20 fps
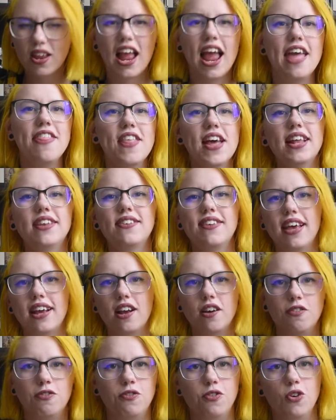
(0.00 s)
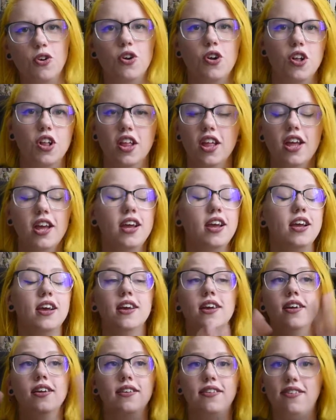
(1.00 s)
And that's like a full
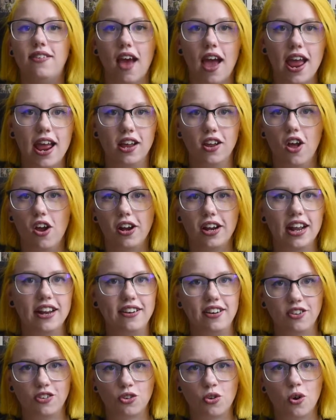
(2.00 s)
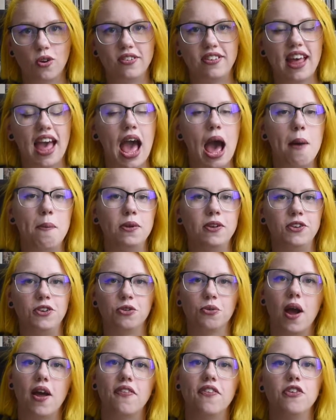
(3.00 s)
dialogue and discourse that happens
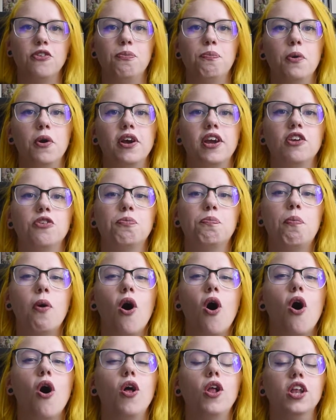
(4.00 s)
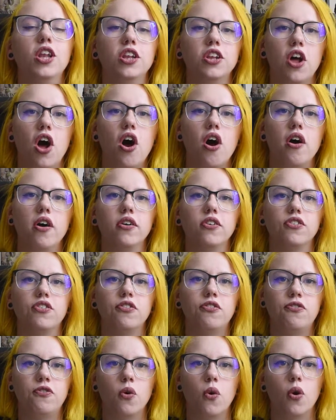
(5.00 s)
throughout this book, is Paul longs
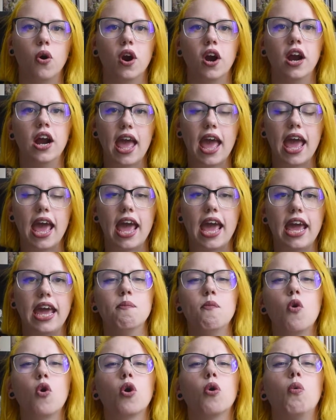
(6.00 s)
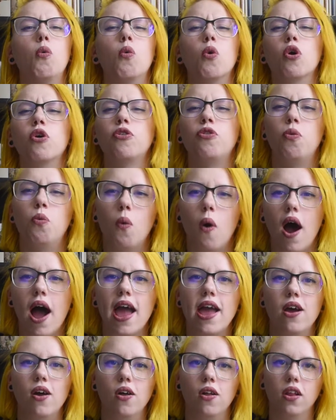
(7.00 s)
for a more
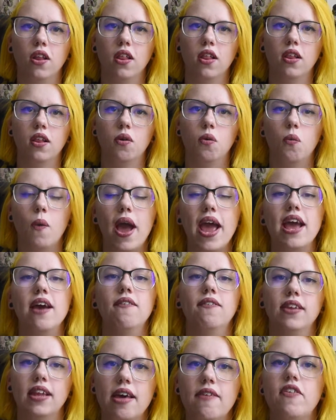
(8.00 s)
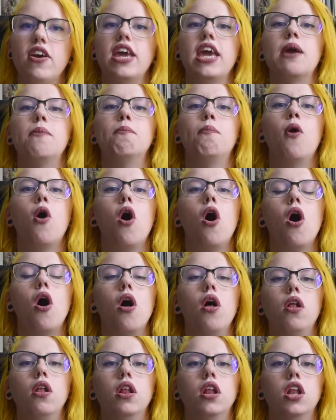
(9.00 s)
worthwhile way of living, and
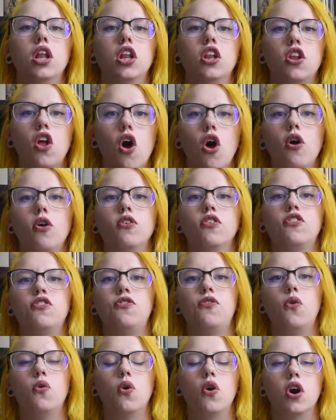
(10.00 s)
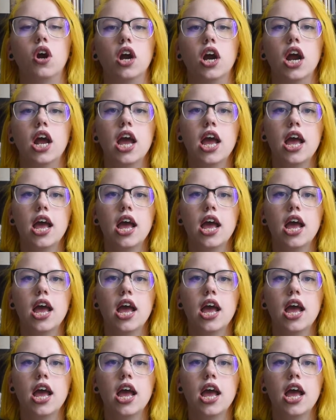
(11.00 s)
Paul longs for